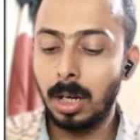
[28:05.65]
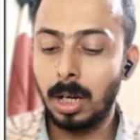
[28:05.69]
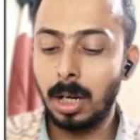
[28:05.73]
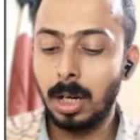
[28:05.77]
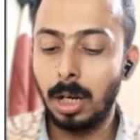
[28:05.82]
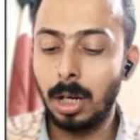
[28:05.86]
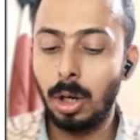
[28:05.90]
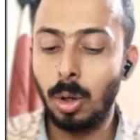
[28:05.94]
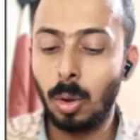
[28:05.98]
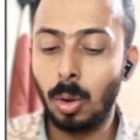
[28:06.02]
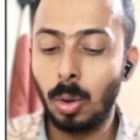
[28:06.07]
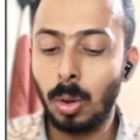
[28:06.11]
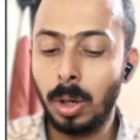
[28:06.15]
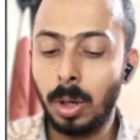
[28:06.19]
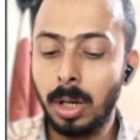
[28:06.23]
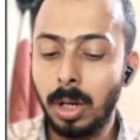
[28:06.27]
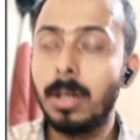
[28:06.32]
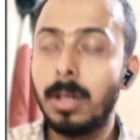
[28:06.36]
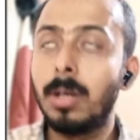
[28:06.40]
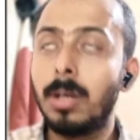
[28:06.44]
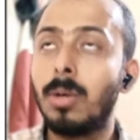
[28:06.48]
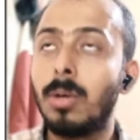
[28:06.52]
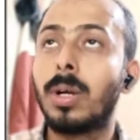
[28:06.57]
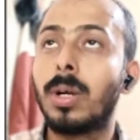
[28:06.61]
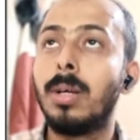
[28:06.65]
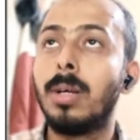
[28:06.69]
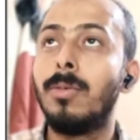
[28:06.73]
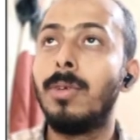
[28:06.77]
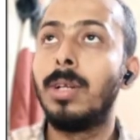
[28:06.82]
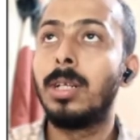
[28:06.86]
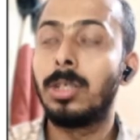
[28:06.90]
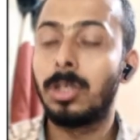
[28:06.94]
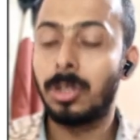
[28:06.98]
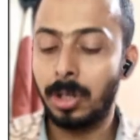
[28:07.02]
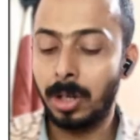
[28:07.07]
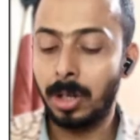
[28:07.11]
Load.
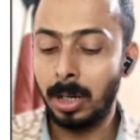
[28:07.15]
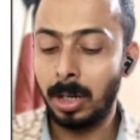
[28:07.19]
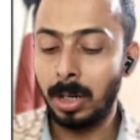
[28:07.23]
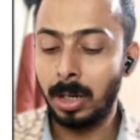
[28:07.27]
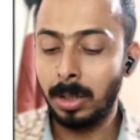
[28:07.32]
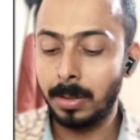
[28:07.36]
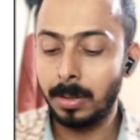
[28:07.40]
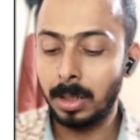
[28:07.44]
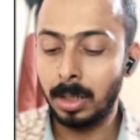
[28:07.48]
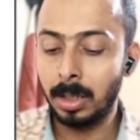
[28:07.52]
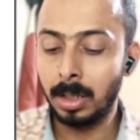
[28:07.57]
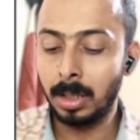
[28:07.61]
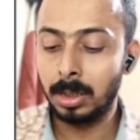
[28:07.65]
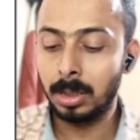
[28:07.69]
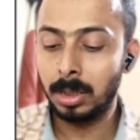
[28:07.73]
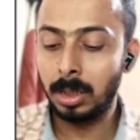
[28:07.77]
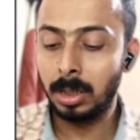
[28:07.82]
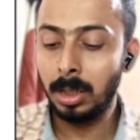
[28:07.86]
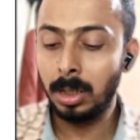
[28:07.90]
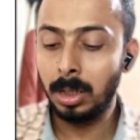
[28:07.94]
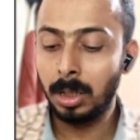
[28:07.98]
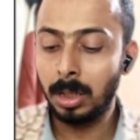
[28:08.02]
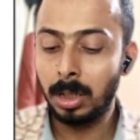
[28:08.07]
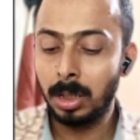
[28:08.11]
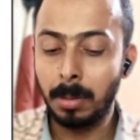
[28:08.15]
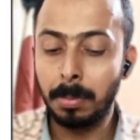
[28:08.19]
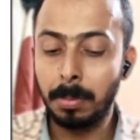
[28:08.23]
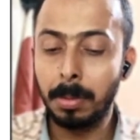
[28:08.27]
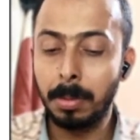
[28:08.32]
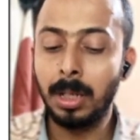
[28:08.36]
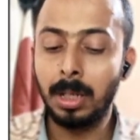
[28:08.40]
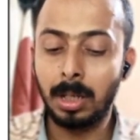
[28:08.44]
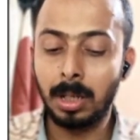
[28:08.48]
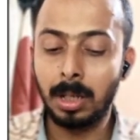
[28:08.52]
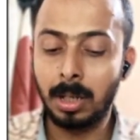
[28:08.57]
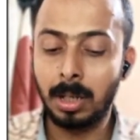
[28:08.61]
Okay, let's try
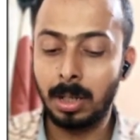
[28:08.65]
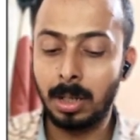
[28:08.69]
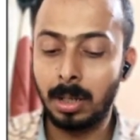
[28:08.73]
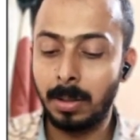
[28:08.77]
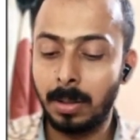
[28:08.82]
HTTP